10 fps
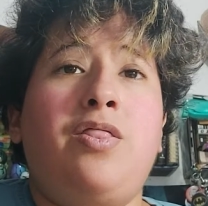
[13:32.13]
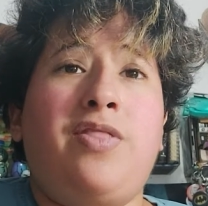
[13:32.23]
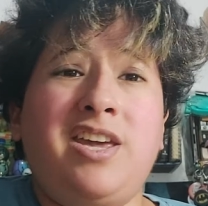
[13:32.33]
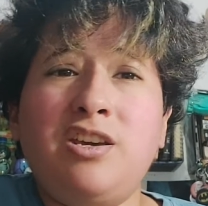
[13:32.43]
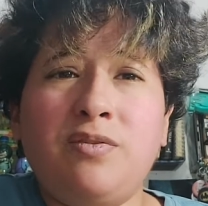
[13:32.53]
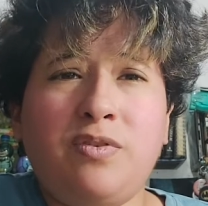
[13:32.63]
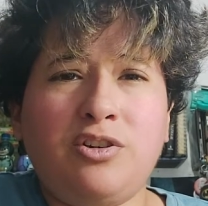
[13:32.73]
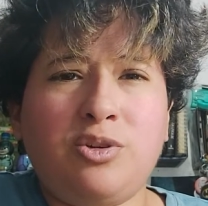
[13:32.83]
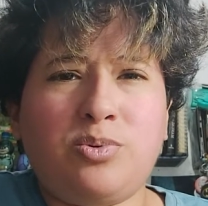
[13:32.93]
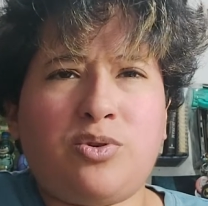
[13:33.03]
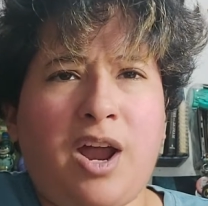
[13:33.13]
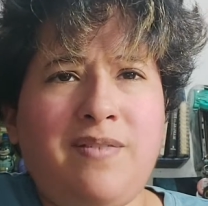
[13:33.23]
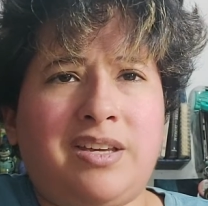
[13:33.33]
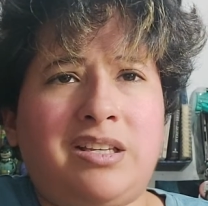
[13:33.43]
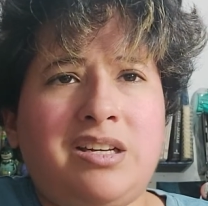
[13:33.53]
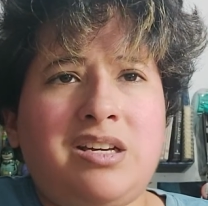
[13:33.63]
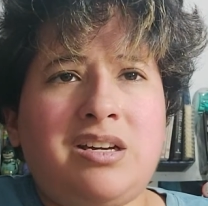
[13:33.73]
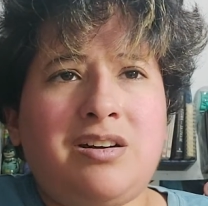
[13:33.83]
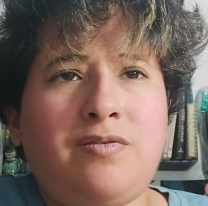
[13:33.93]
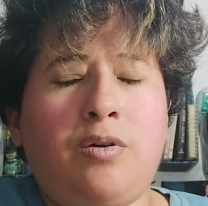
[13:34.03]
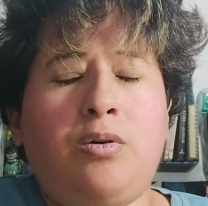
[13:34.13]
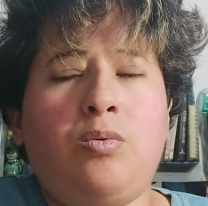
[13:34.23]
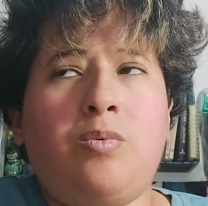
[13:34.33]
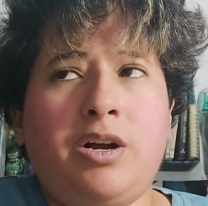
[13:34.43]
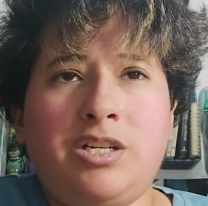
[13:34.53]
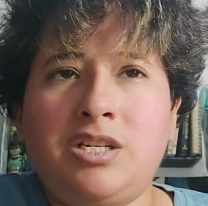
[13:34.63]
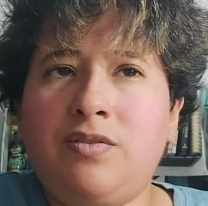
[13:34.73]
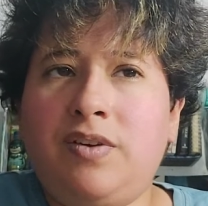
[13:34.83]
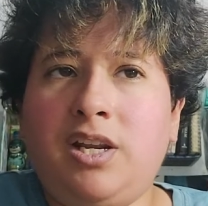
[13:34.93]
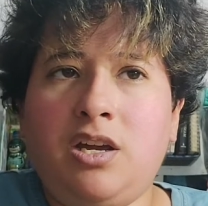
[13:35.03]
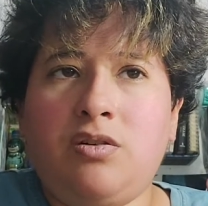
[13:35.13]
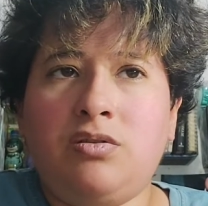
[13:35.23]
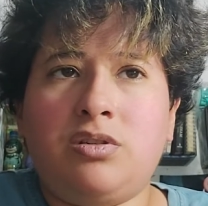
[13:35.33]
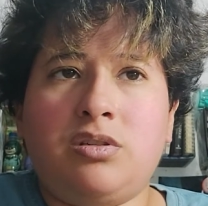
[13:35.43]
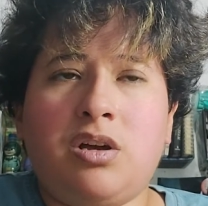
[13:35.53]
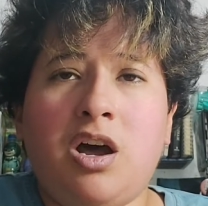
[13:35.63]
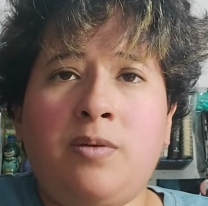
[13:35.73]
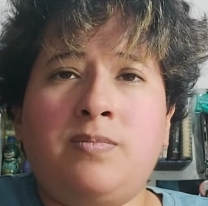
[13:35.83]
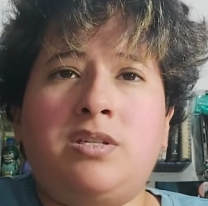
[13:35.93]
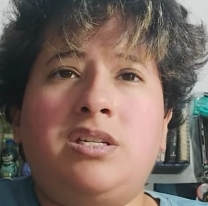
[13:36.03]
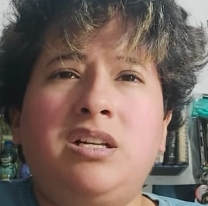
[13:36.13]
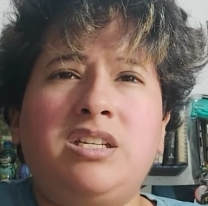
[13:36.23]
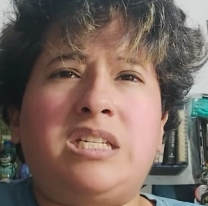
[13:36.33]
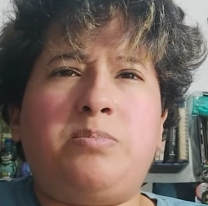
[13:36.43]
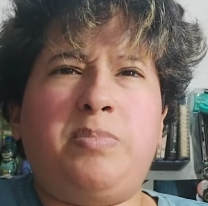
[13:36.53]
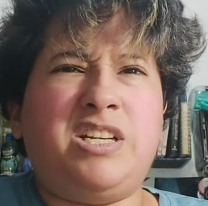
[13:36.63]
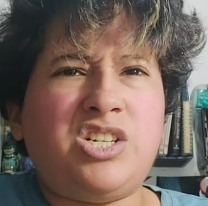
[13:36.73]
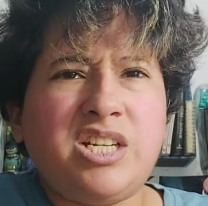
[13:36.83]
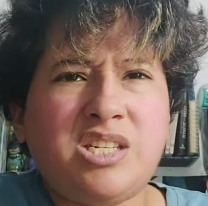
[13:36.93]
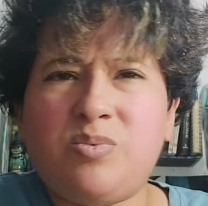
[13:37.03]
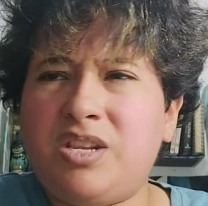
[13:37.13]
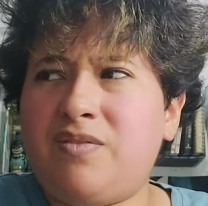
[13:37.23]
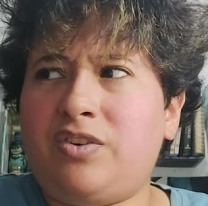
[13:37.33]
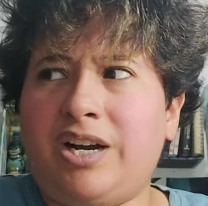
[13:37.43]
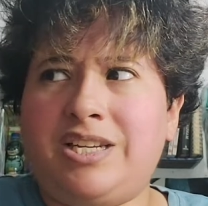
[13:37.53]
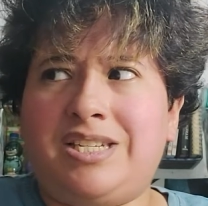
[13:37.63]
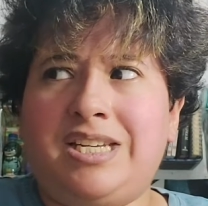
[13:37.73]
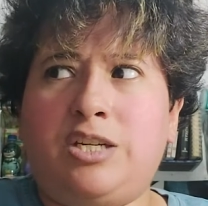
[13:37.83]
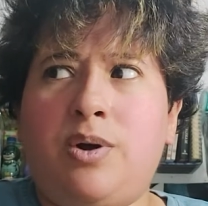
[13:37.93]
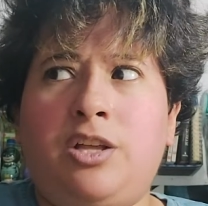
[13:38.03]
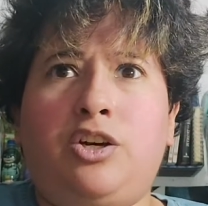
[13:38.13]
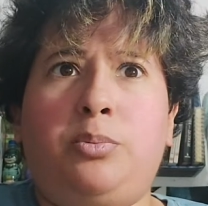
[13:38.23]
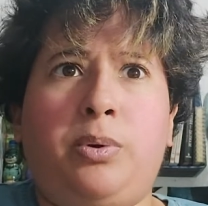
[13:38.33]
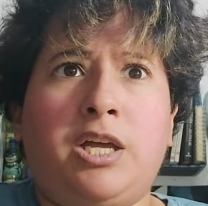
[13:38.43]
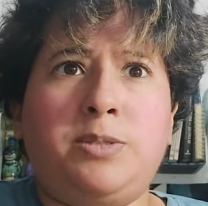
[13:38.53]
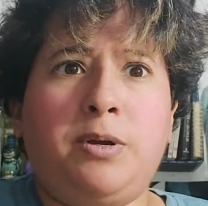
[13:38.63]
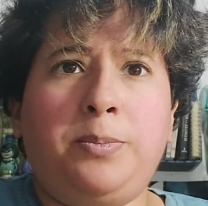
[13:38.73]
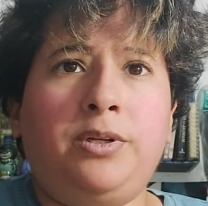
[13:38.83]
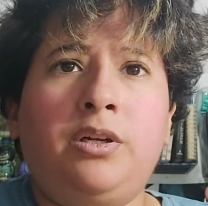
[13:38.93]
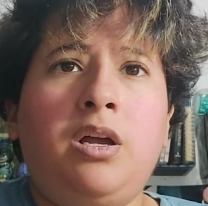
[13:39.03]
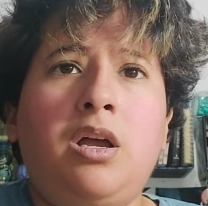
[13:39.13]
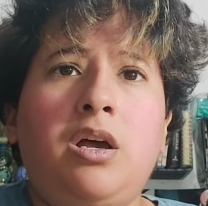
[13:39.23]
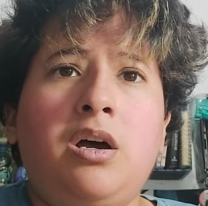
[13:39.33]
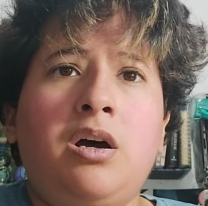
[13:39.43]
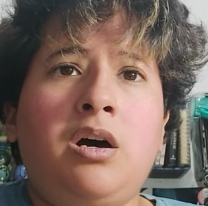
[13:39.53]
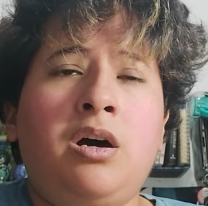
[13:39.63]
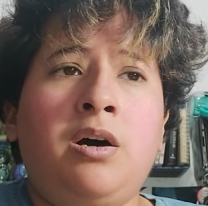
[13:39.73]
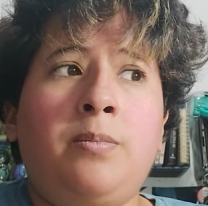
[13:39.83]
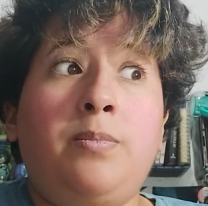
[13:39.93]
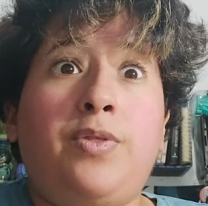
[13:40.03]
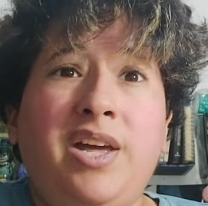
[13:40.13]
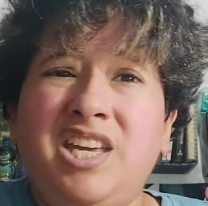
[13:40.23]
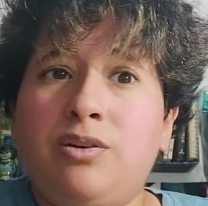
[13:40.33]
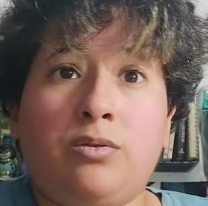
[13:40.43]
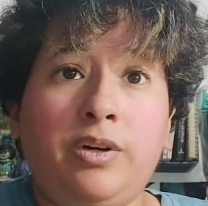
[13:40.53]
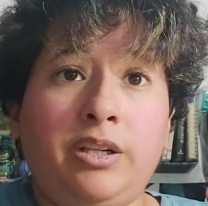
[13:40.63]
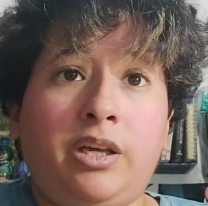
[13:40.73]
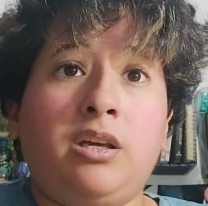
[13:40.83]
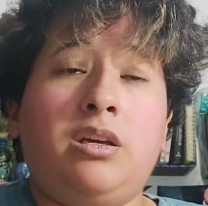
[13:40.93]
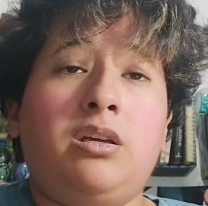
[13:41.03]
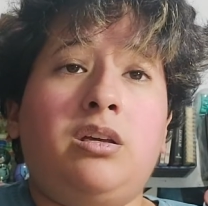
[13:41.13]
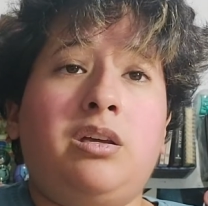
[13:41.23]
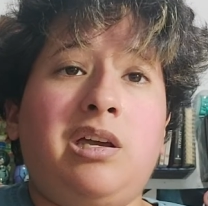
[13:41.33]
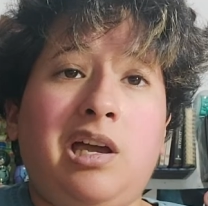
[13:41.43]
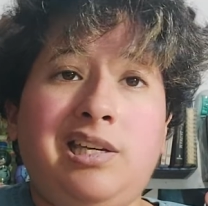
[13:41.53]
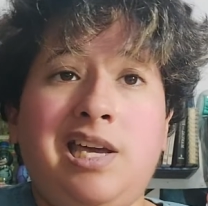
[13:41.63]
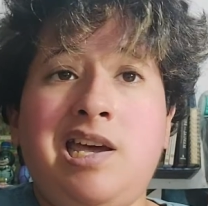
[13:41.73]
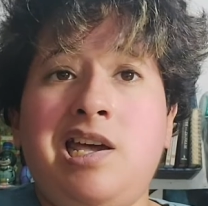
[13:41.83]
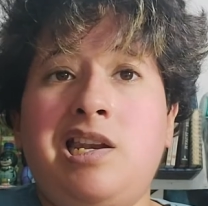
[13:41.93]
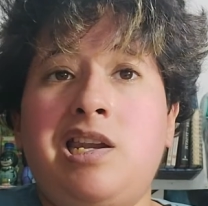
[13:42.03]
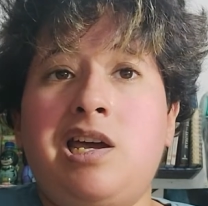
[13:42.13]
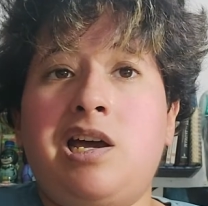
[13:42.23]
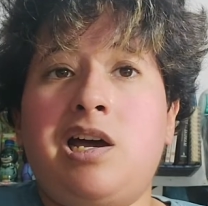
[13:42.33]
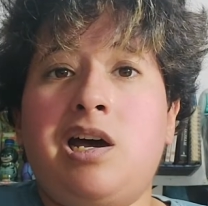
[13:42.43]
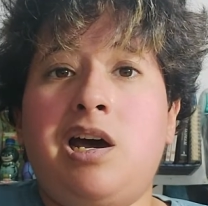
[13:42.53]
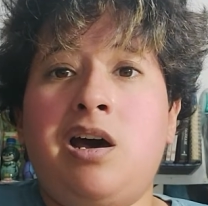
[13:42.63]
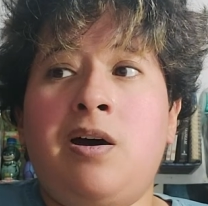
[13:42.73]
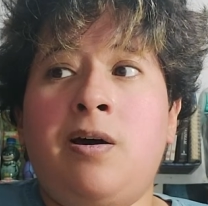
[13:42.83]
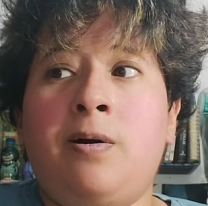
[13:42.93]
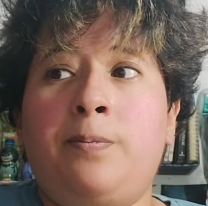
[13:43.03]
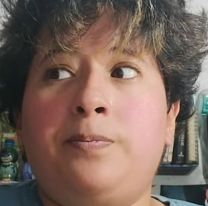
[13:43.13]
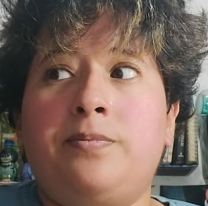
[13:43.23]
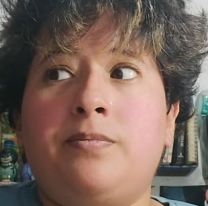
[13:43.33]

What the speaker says: thank you for subscribing, for watching the videos. I'm still speechless whenever I see 200 plus people. Thank you, really. Again, I